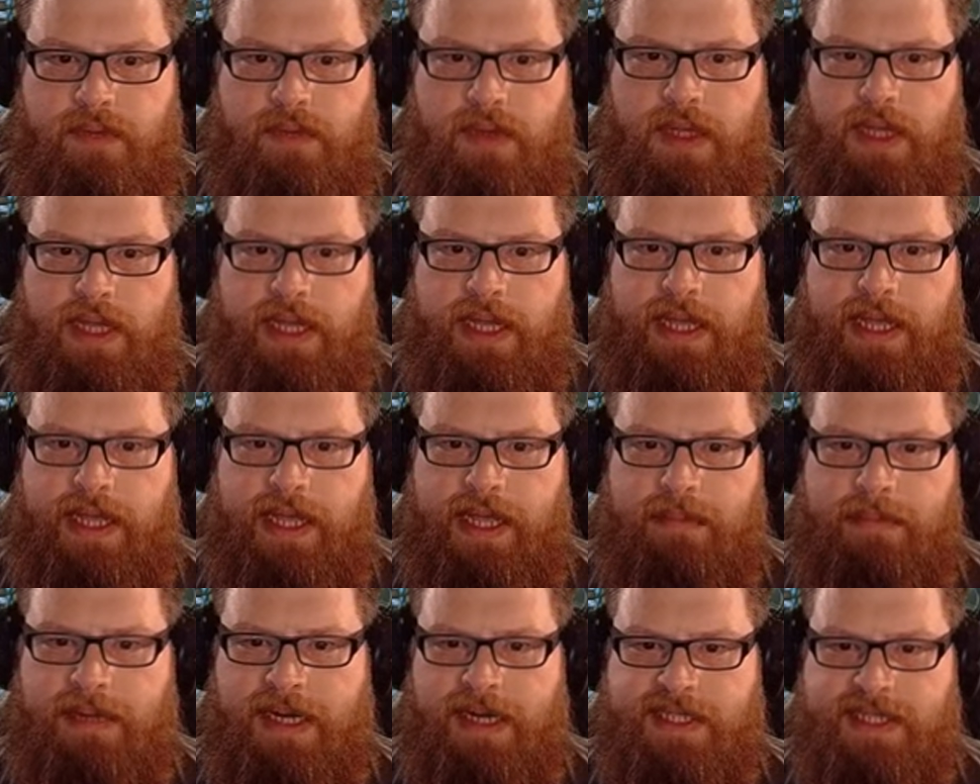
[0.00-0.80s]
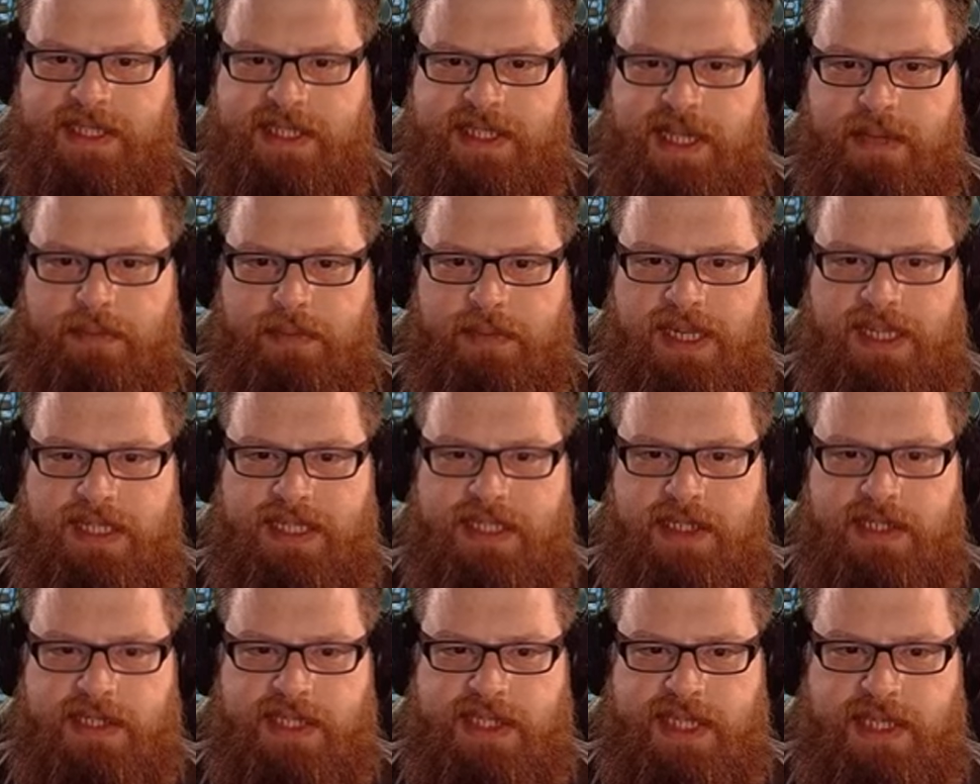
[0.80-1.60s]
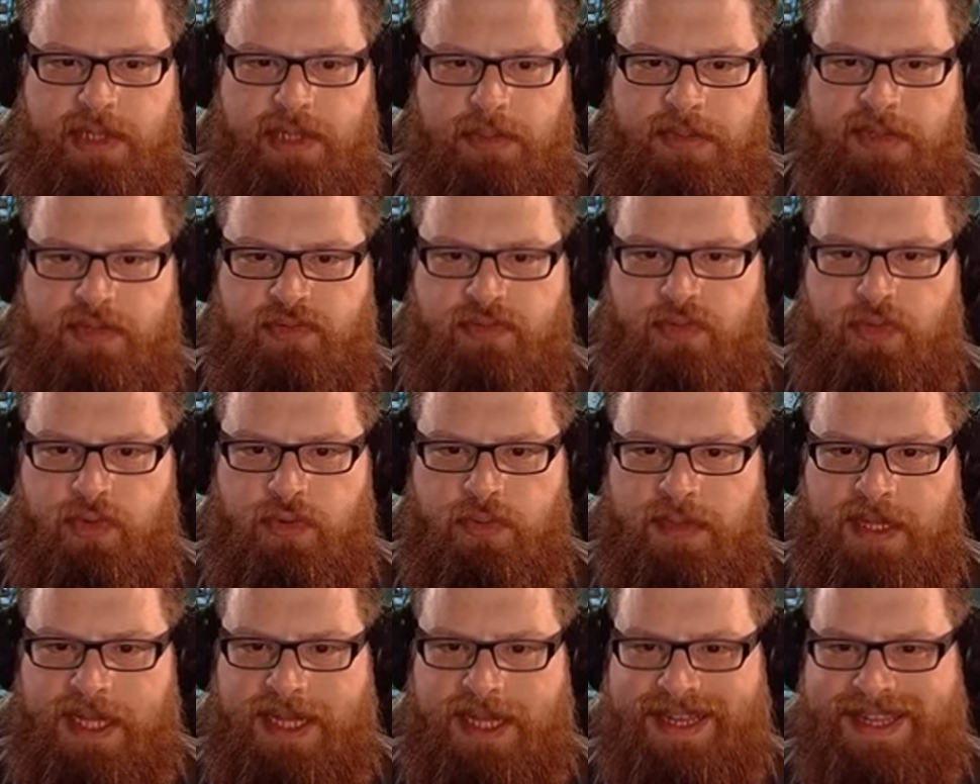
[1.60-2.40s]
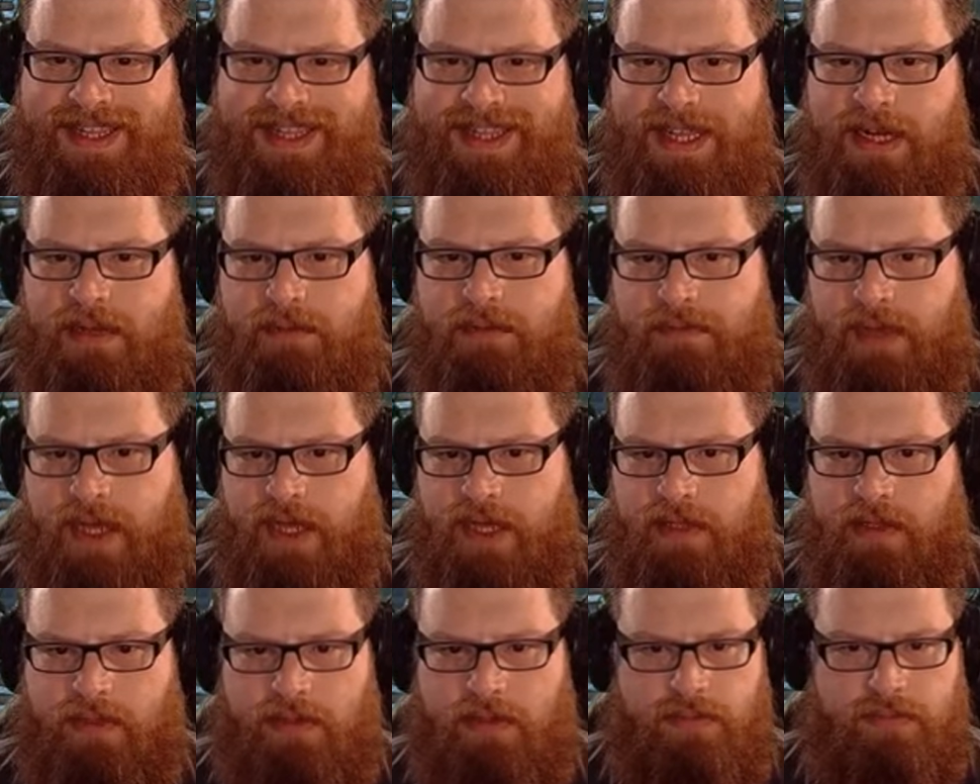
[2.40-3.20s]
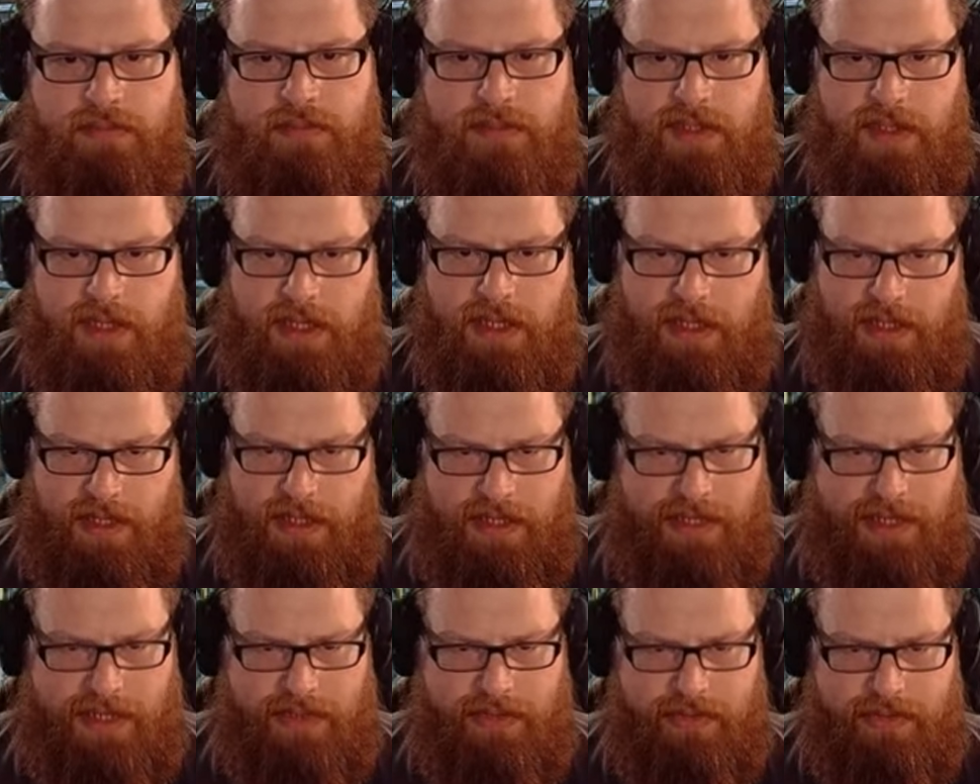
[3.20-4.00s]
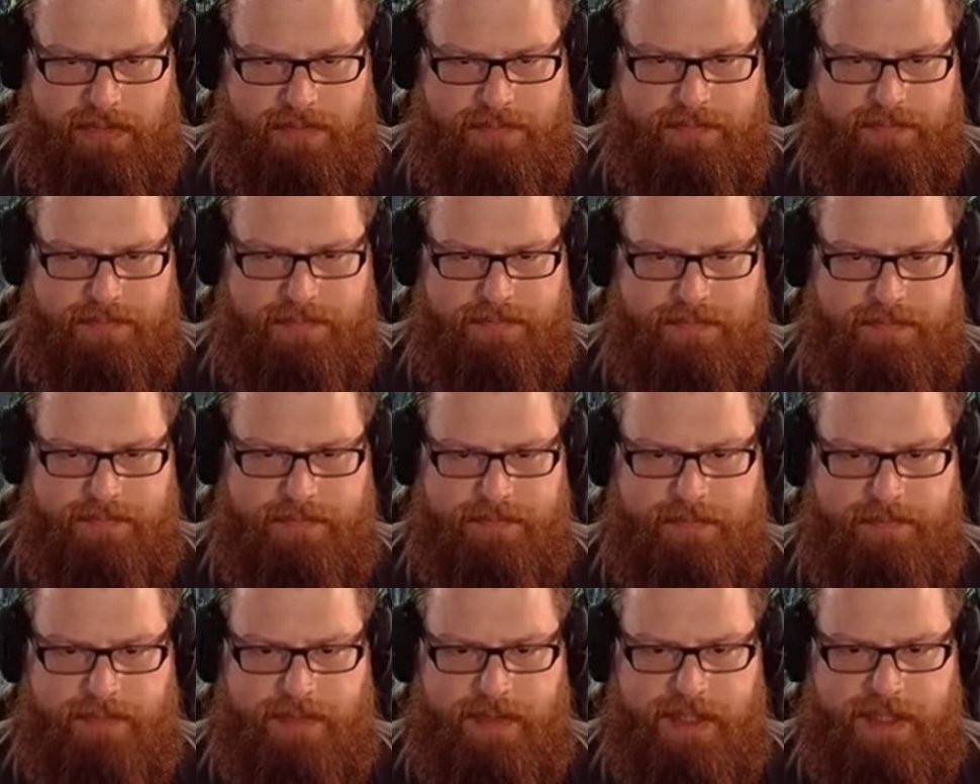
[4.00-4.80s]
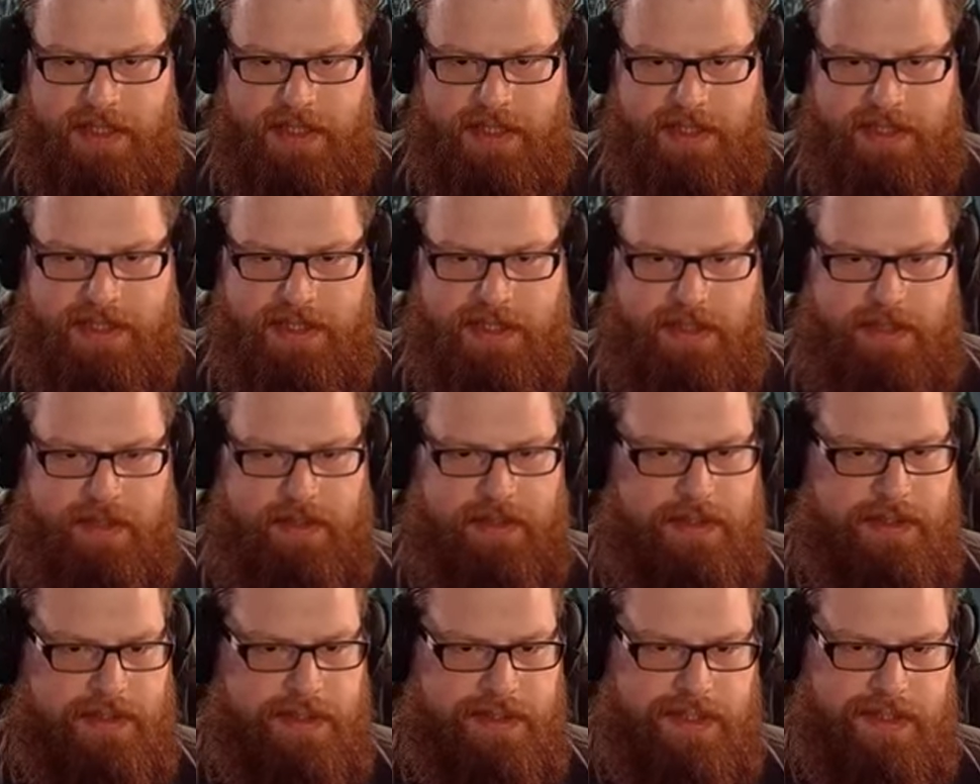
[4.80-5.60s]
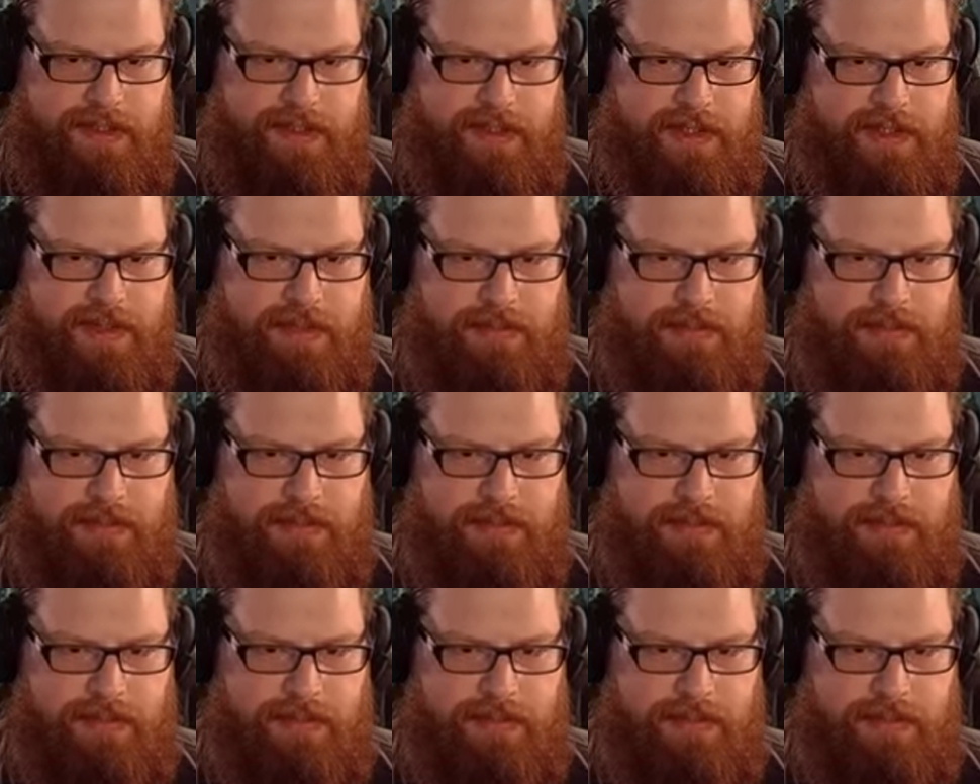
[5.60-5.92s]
And as I say, we need to seal up this room then and get it vacuumed. I could realistically seal this up